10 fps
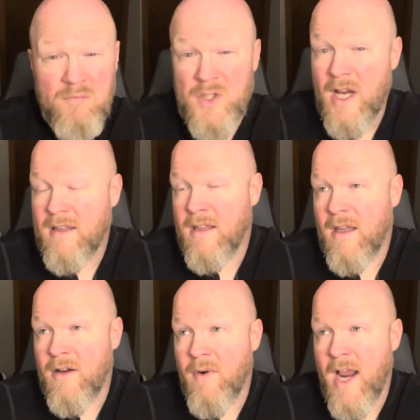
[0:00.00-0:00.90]
Check
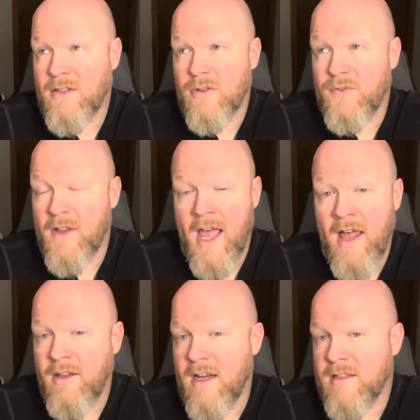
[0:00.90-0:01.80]
the Rackstores for the
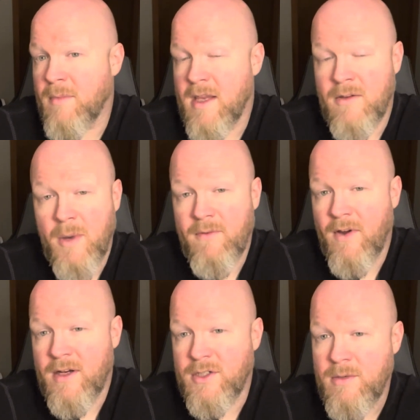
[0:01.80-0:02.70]
holidays. You might
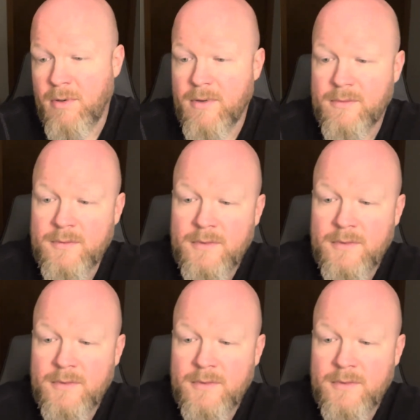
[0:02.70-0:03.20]
find it cheaper.